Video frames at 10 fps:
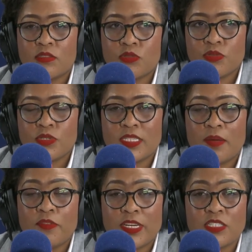It's also
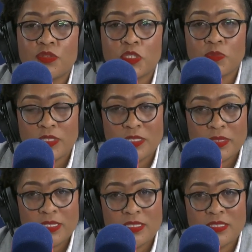some financial
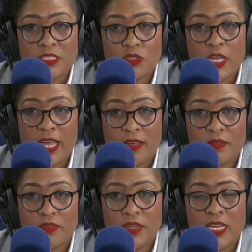responsibilities that you
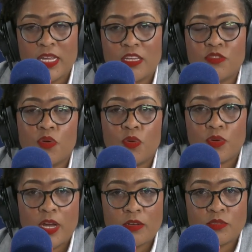have in your
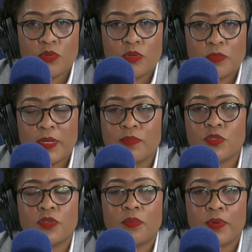own household.
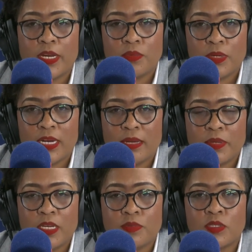Perhaps you're the breadwinner.
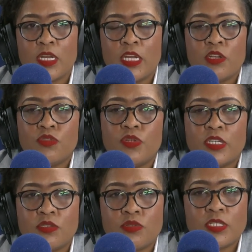Perhaps you
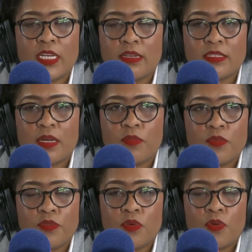need to take some
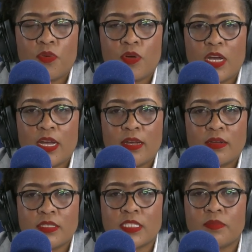of your
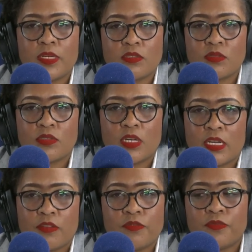siblings
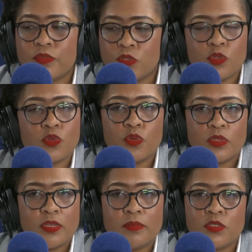to
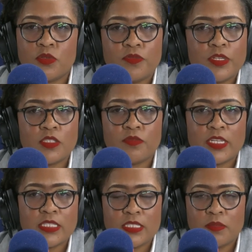school. They need to finish
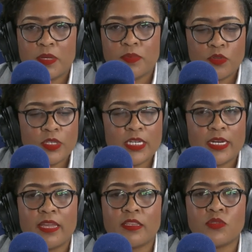varsity. Maybe you need
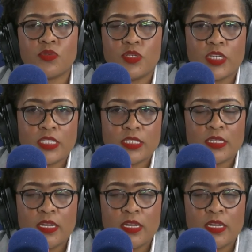another 2 years.